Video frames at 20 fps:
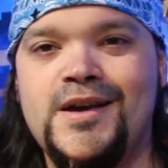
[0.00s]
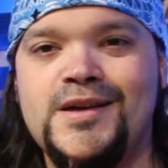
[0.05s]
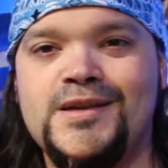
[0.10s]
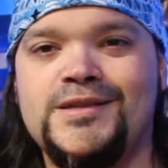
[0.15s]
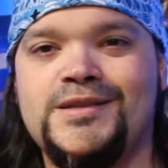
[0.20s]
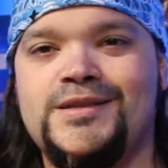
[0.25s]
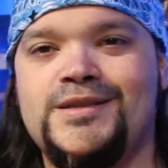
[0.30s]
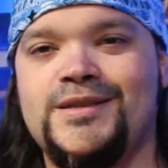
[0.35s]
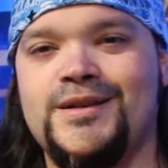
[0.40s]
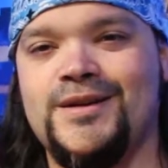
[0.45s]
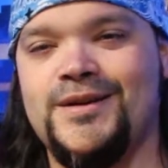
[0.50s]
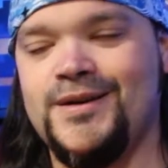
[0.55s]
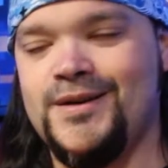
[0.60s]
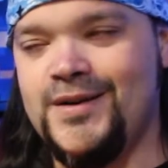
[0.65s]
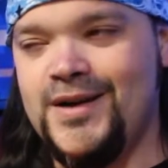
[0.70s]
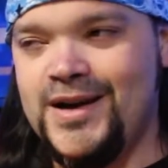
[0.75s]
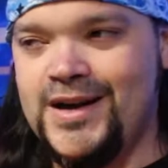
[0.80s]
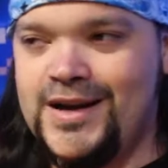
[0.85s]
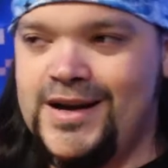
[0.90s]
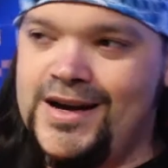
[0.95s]
So
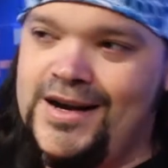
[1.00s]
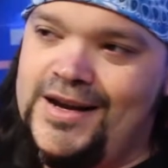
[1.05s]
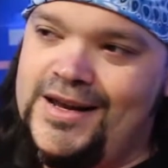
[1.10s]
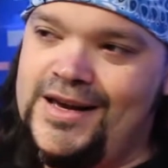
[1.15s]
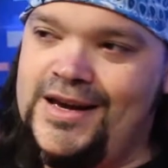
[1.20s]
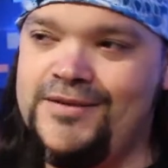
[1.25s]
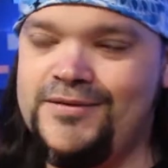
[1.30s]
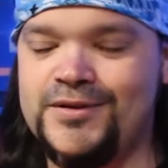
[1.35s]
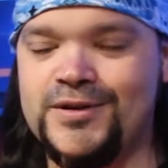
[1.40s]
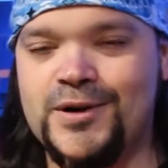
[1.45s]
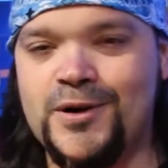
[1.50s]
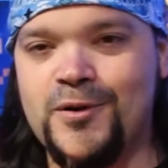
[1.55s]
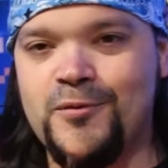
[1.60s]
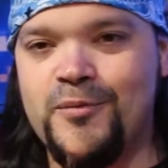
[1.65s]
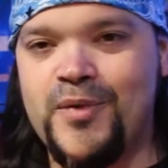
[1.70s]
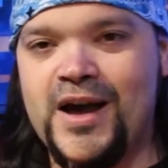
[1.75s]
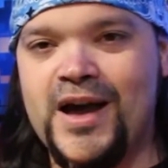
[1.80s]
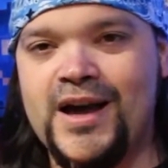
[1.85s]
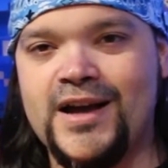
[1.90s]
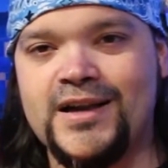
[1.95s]
I kind of have to go
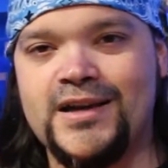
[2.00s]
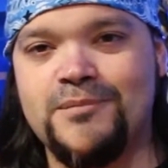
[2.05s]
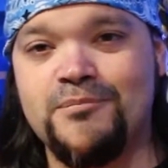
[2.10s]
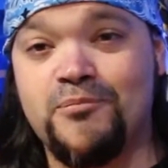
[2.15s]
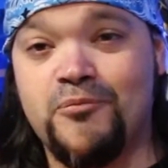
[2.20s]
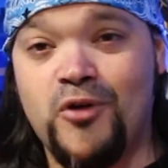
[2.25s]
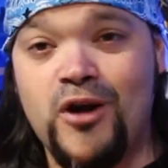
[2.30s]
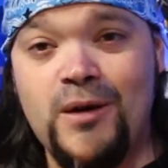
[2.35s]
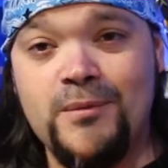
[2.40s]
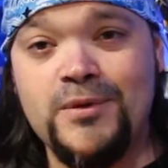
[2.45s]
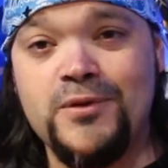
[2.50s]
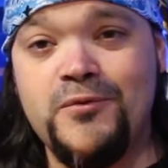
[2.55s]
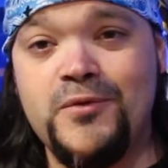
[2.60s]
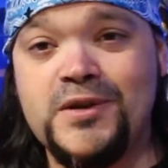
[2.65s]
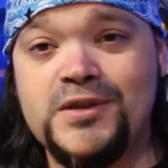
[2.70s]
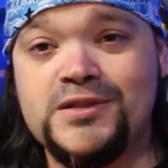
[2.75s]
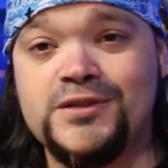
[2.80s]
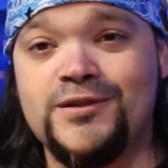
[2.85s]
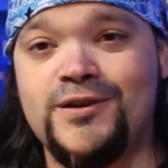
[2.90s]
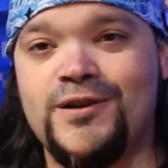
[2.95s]
back and probably
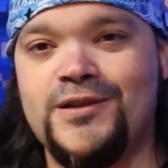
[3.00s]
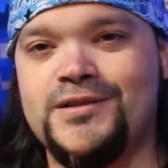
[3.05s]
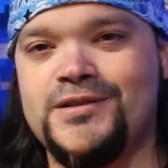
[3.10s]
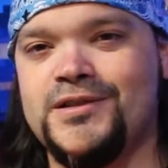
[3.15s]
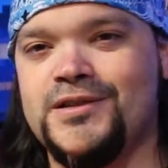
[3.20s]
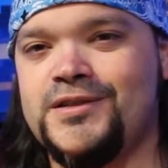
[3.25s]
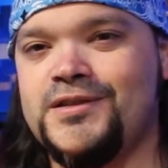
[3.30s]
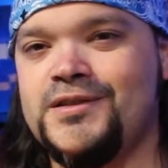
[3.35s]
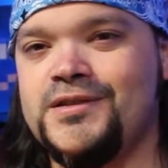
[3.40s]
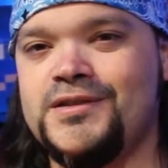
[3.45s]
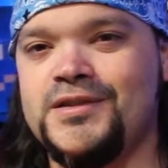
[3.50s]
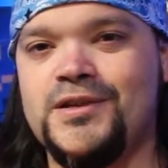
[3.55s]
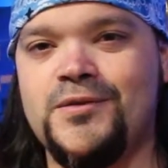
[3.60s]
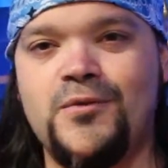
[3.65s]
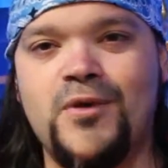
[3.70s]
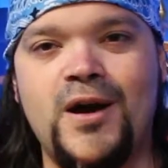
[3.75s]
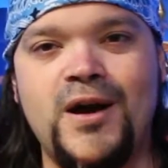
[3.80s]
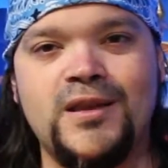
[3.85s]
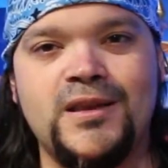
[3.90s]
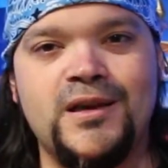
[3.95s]
restart just to see
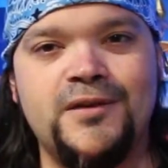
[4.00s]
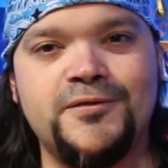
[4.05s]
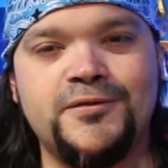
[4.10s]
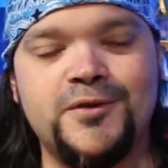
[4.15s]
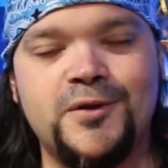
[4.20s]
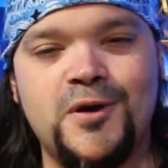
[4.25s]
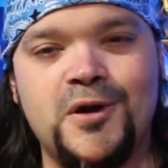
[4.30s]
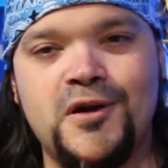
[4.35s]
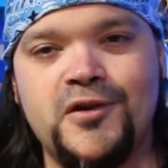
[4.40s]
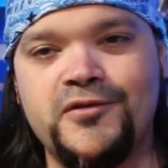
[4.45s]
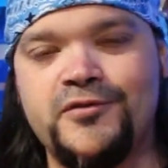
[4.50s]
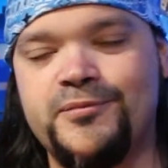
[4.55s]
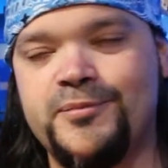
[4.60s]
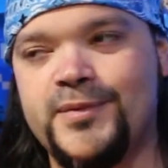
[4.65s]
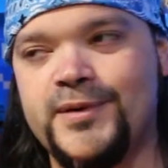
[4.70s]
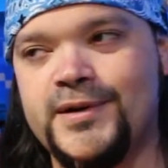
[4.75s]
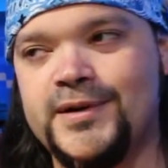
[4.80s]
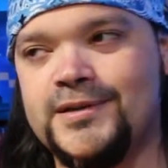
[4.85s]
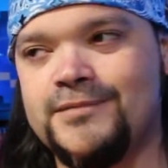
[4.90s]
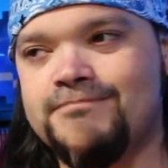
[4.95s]
where I left off,
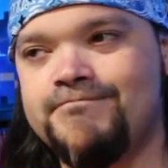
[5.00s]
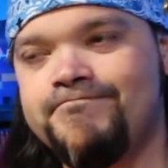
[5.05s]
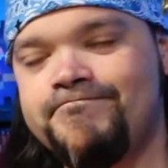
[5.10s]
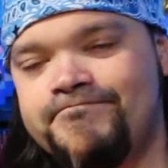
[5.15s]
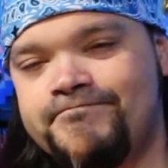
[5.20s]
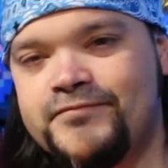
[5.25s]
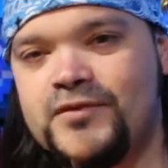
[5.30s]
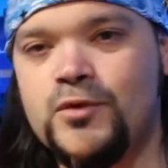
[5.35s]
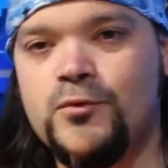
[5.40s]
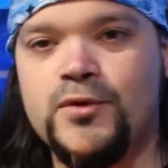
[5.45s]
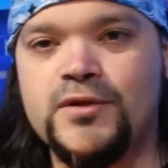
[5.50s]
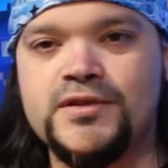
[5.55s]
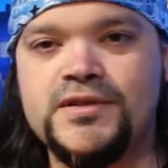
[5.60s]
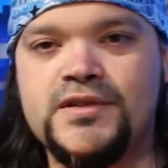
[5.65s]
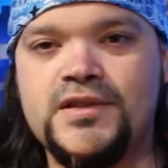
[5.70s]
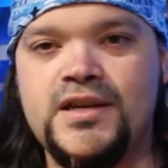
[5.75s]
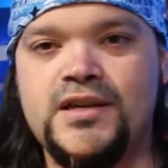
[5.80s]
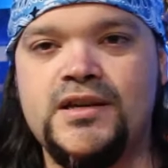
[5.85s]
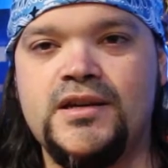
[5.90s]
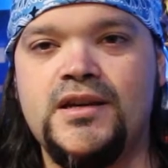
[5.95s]
but we'll
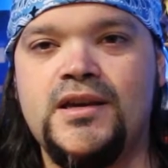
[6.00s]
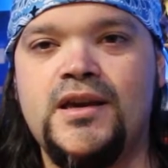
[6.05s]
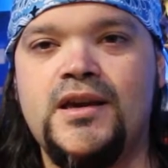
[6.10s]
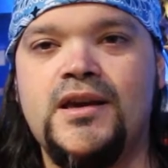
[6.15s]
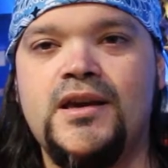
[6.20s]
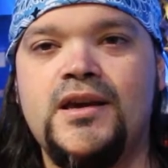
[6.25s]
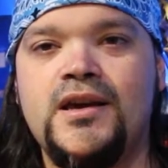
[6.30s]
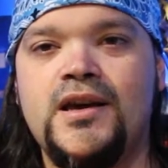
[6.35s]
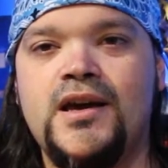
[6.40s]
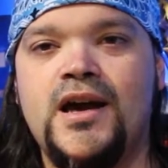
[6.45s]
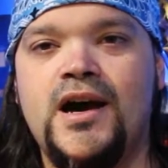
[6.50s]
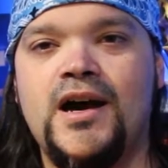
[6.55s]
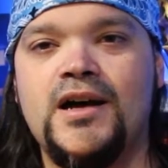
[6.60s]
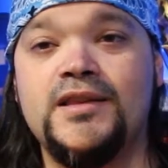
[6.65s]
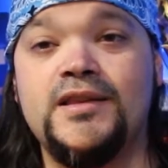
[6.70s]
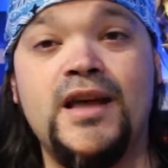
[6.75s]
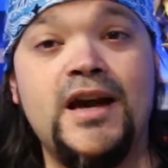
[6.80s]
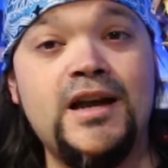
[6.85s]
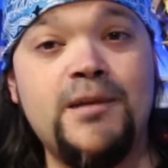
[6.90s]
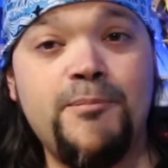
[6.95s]
see.
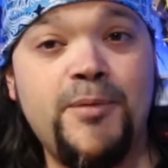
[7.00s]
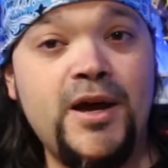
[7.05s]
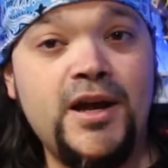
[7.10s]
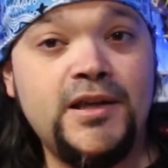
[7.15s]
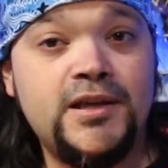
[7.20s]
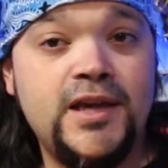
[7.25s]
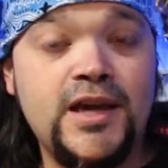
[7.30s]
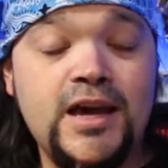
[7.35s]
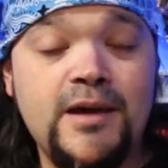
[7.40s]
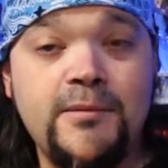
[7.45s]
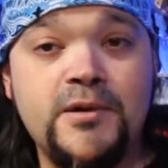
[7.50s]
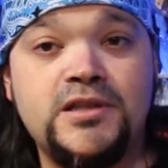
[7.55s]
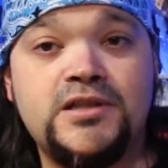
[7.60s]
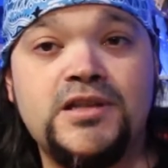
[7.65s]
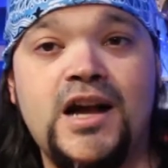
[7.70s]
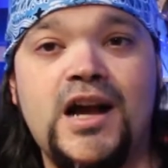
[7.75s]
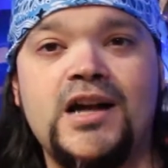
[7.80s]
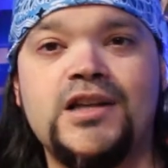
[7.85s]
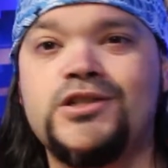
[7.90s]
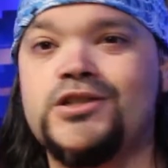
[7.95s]
Not a bad game, it's
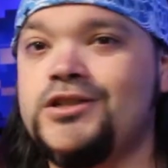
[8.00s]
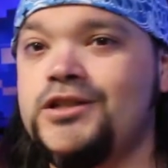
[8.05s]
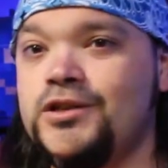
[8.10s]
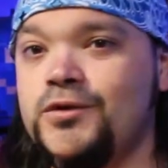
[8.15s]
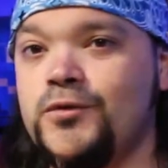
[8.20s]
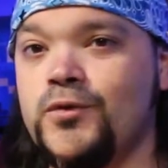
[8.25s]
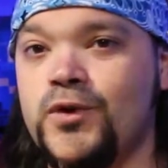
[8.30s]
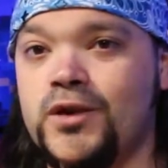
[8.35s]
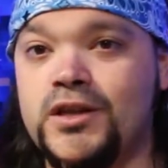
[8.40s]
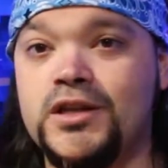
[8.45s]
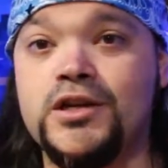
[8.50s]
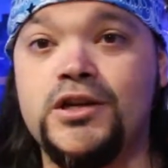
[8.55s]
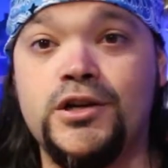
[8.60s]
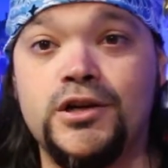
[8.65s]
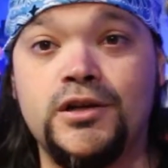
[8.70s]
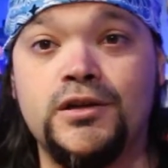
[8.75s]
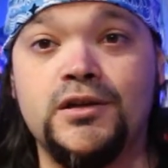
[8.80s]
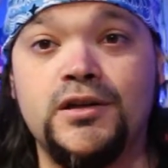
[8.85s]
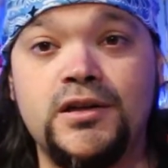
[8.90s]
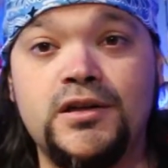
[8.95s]
actually really
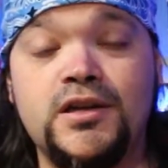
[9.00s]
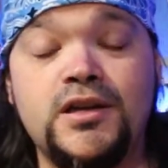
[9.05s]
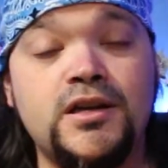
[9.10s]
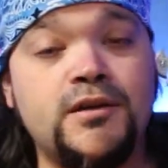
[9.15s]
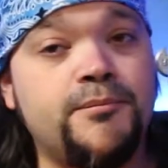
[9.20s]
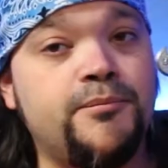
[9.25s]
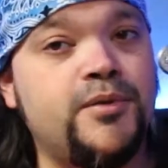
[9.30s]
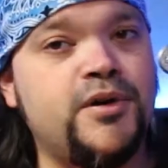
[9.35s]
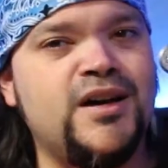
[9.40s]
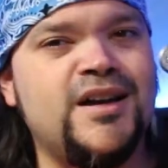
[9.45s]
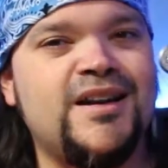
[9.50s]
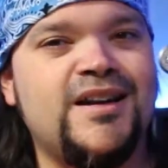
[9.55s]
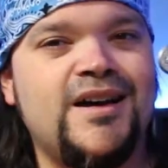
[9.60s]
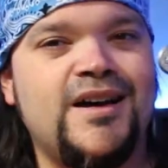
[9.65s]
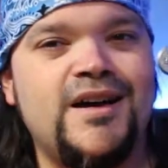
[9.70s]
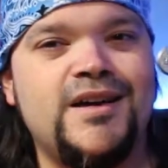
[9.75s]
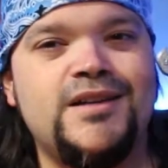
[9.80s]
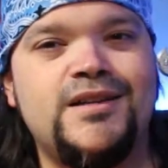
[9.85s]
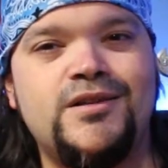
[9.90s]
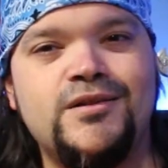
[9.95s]
good looking, but
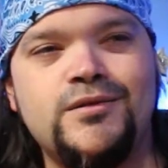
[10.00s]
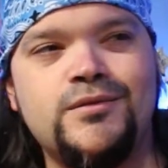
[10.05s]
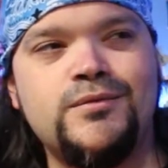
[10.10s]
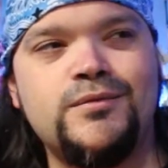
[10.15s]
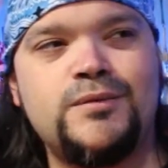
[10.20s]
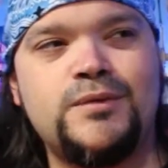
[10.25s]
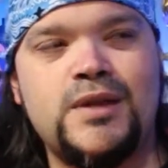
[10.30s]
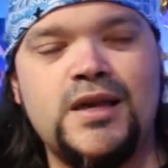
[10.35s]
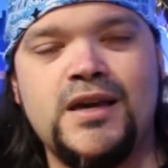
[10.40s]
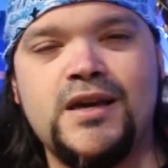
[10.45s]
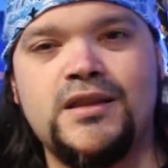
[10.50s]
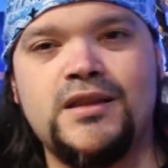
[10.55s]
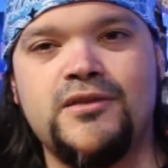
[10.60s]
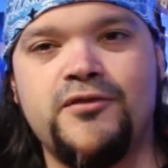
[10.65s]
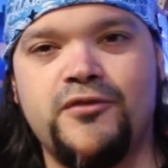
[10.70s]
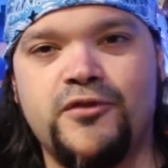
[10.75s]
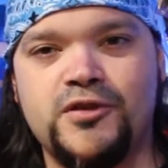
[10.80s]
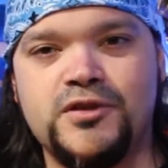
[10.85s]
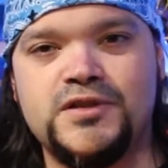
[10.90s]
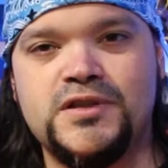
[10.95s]
I do think the
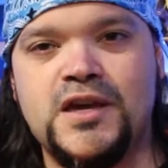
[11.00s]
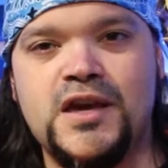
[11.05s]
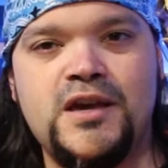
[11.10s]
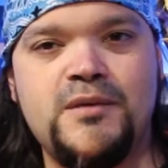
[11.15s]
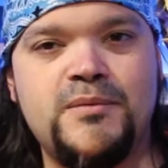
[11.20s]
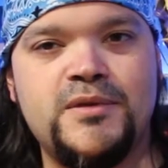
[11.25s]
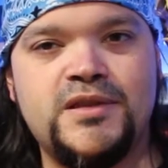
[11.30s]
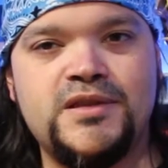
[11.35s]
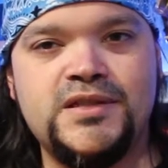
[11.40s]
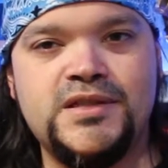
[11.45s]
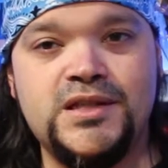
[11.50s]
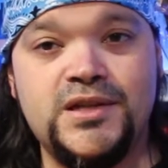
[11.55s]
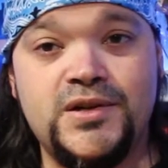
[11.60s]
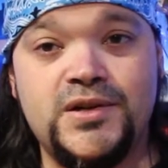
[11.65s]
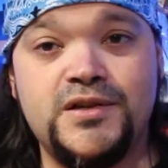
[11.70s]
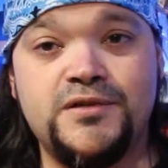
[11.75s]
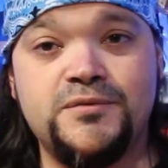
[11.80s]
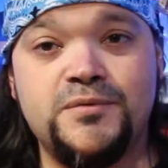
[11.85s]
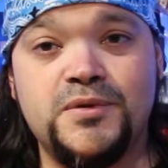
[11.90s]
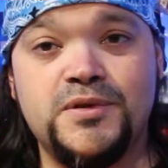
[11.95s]
first game in the
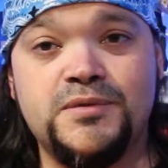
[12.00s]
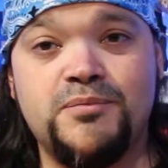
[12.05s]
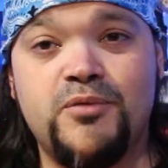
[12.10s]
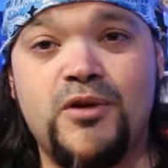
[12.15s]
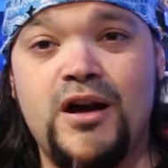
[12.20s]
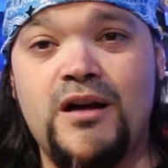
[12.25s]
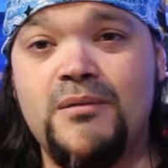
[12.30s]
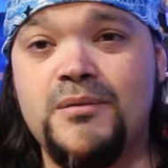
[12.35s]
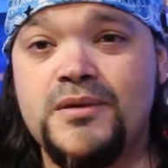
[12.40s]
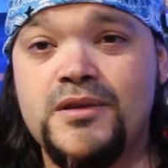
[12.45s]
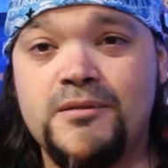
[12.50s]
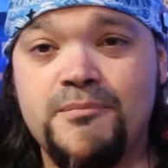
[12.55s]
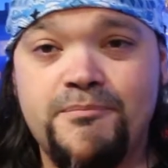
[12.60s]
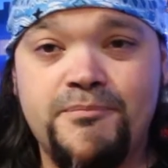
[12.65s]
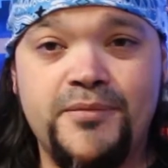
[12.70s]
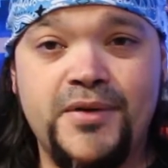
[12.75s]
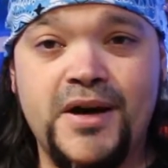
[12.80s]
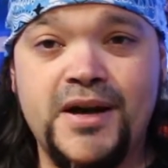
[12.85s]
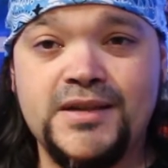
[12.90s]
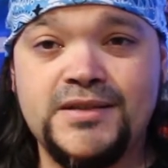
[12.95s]
series was probably the
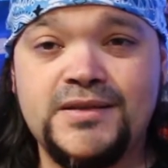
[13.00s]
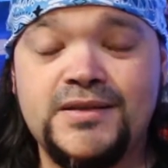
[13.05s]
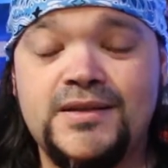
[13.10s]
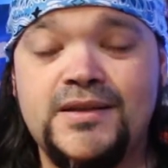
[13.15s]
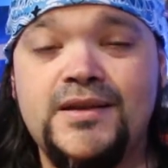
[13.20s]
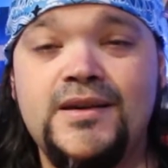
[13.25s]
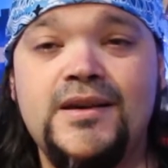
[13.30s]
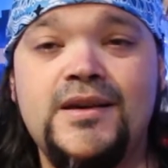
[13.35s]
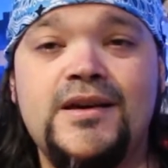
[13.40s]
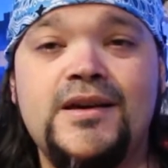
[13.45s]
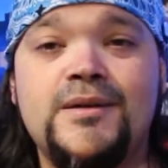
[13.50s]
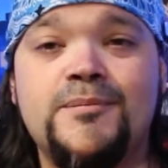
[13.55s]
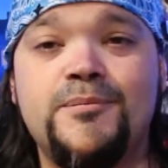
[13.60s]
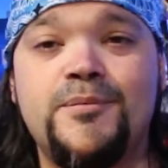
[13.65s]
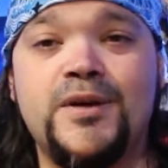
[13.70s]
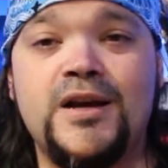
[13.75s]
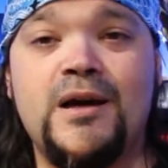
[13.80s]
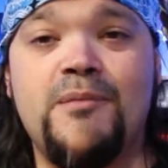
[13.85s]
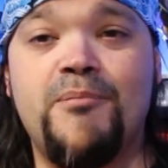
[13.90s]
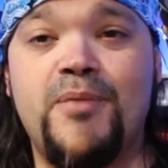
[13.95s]
best,
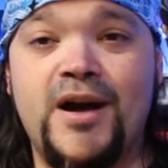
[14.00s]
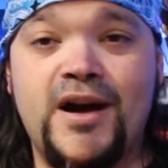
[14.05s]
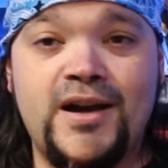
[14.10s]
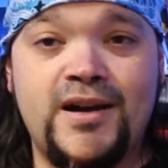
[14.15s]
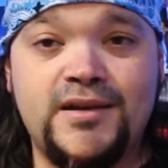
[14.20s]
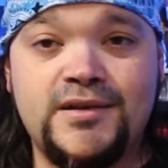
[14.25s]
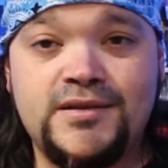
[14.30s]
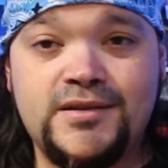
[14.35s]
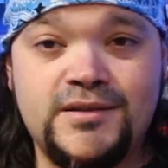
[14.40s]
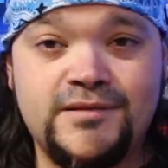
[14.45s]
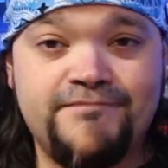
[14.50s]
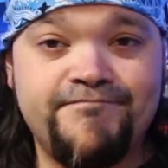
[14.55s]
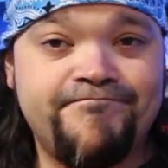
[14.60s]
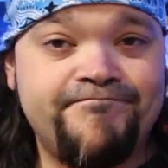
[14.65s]
but I'm biased.